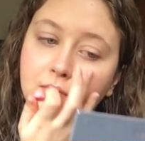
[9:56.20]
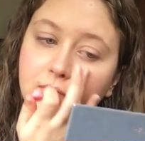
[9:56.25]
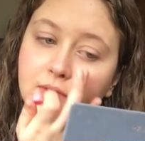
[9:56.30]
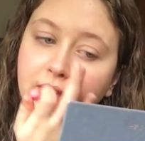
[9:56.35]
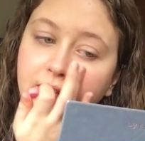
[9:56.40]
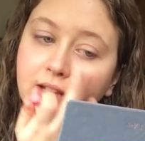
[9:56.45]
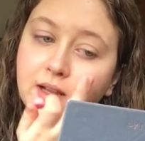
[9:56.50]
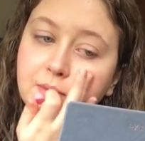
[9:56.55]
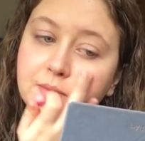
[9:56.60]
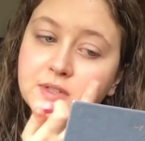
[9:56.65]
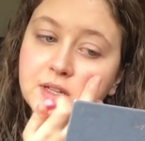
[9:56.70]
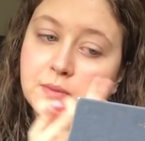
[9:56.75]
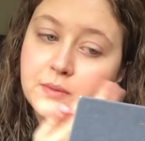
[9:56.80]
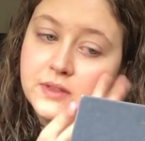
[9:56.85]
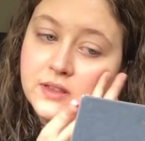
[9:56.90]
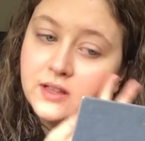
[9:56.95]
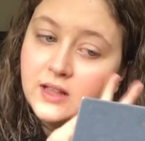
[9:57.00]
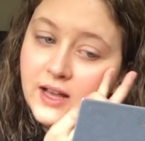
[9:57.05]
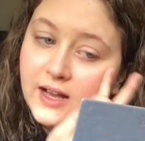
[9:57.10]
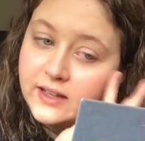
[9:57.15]
like I'm done
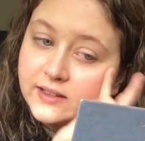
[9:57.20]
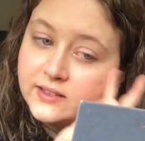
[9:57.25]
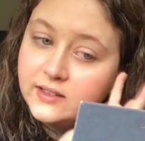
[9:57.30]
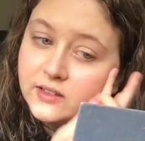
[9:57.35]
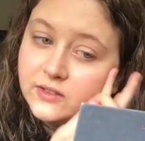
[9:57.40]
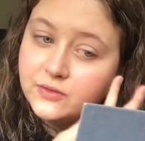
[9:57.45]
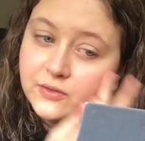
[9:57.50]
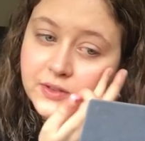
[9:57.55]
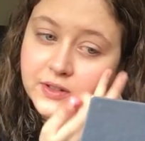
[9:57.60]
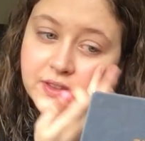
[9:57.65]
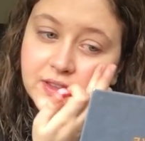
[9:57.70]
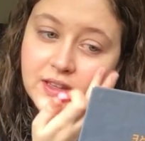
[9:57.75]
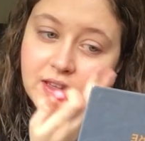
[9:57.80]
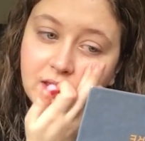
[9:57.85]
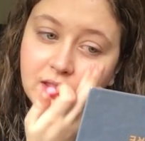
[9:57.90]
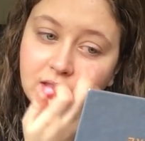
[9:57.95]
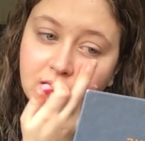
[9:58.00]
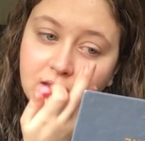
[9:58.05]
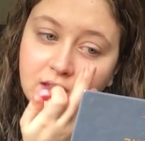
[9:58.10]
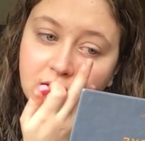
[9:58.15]
with classes for
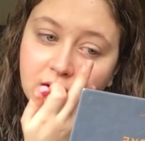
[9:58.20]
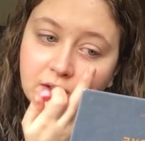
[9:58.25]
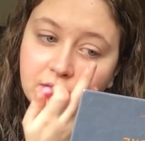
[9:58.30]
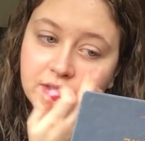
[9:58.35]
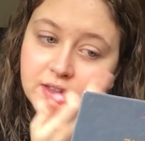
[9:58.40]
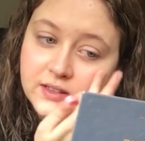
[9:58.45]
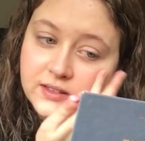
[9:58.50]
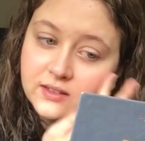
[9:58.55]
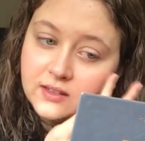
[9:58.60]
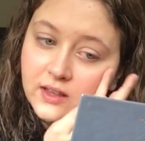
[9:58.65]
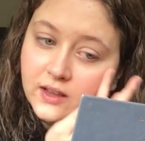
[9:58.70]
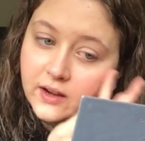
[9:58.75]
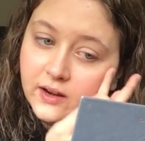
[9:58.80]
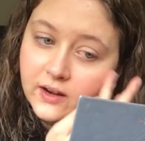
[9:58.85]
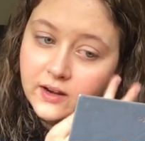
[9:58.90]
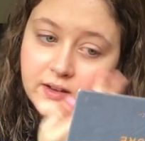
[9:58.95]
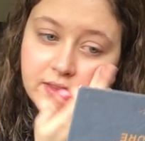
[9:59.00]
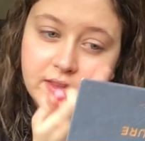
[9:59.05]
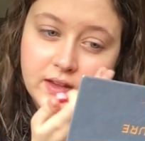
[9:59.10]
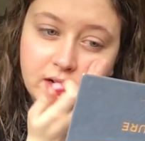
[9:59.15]
the, this
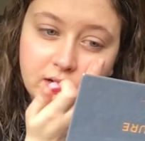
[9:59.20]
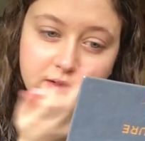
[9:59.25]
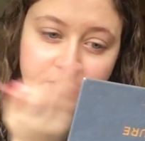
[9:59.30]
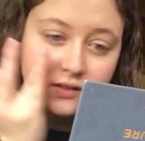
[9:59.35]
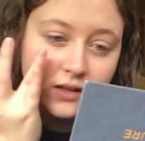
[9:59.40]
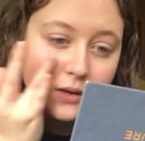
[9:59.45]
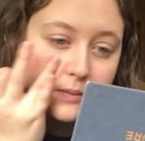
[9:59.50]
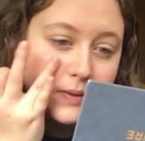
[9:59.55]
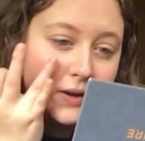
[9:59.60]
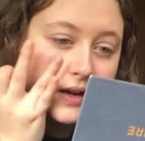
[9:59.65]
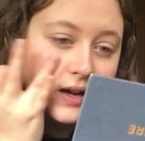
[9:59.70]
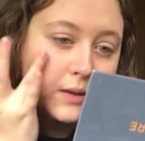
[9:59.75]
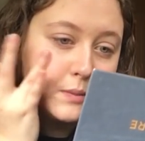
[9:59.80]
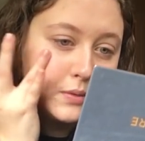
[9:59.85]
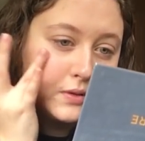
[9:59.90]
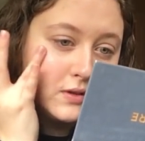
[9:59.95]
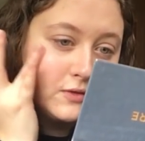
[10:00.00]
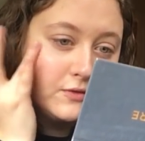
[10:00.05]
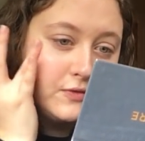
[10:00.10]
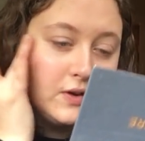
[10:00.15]
year, and then I'll start back
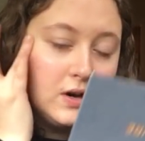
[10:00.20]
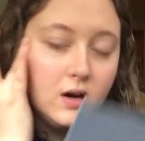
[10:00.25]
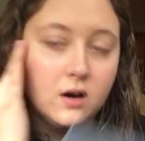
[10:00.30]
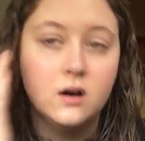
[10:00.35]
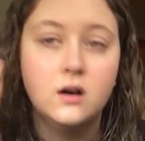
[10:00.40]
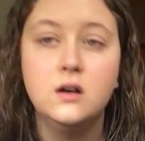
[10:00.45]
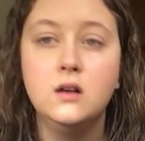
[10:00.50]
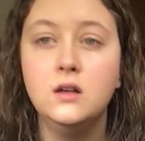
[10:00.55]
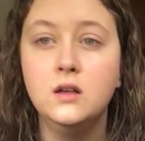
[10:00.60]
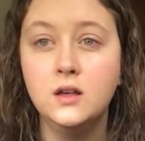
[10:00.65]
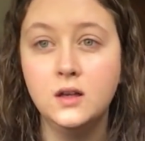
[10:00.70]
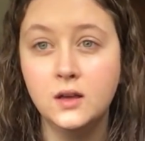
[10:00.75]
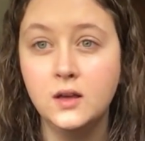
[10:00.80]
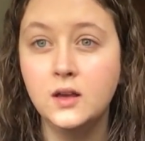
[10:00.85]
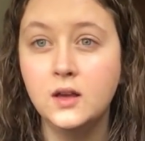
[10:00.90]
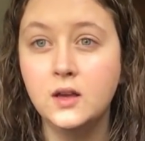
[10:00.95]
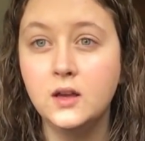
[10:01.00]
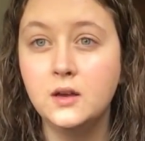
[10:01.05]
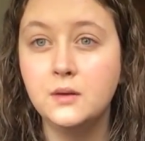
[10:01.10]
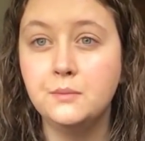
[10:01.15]
up in the fall.
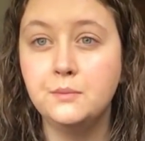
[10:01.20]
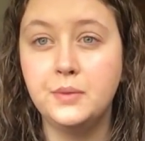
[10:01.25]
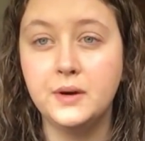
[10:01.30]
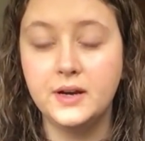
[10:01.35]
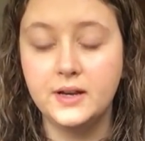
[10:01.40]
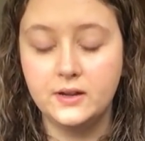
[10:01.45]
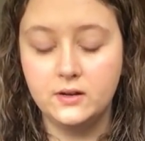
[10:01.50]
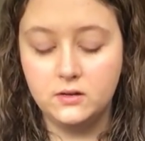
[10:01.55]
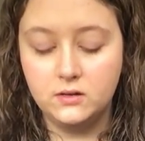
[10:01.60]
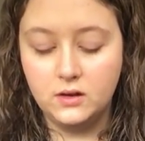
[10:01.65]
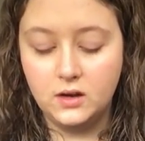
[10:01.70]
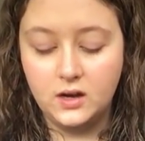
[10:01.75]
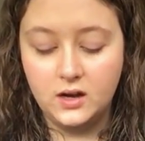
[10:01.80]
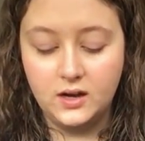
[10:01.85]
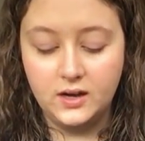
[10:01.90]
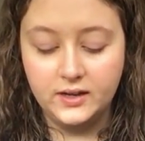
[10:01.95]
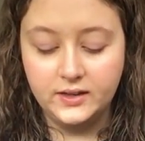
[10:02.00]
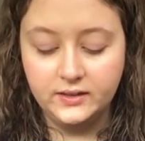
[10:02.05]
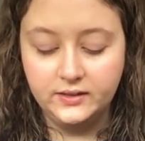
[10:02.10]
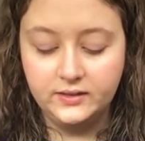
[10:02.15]
But
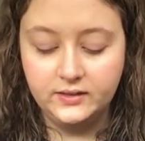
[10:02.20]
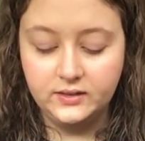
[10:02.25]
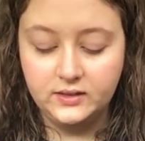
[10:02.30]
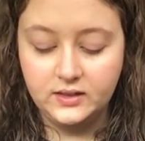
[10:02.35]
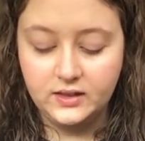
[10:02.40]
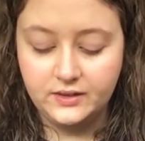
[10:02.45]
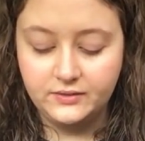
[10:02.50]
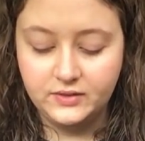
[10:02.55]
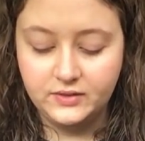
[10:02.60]
honestly,